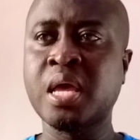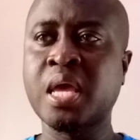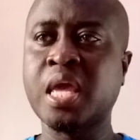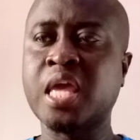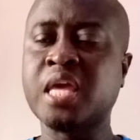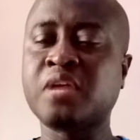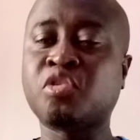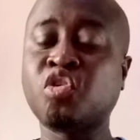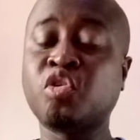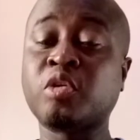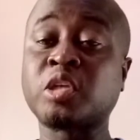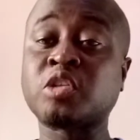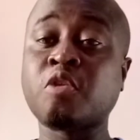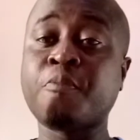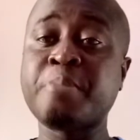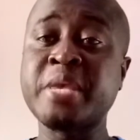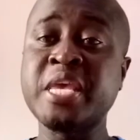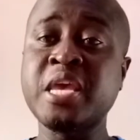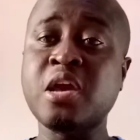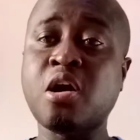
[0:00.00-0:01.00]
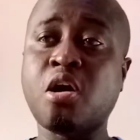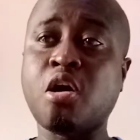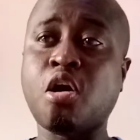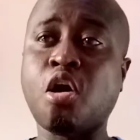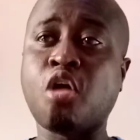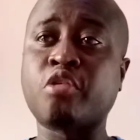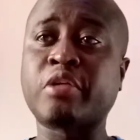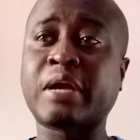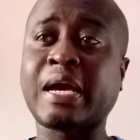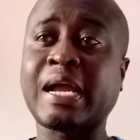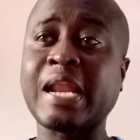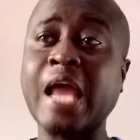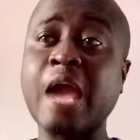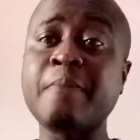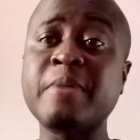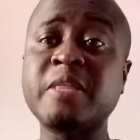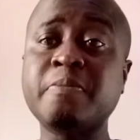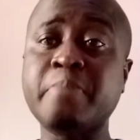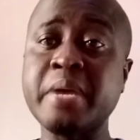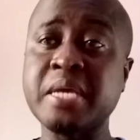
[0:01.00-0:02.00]
It could also be on
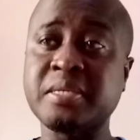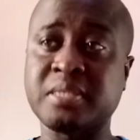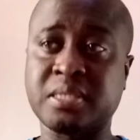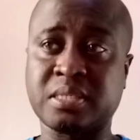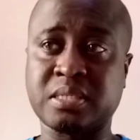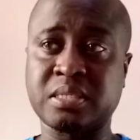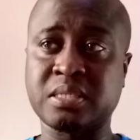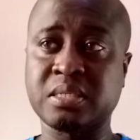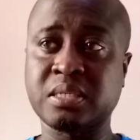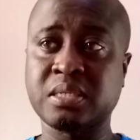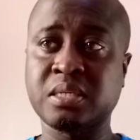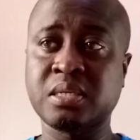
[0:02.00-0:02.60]
climate basis,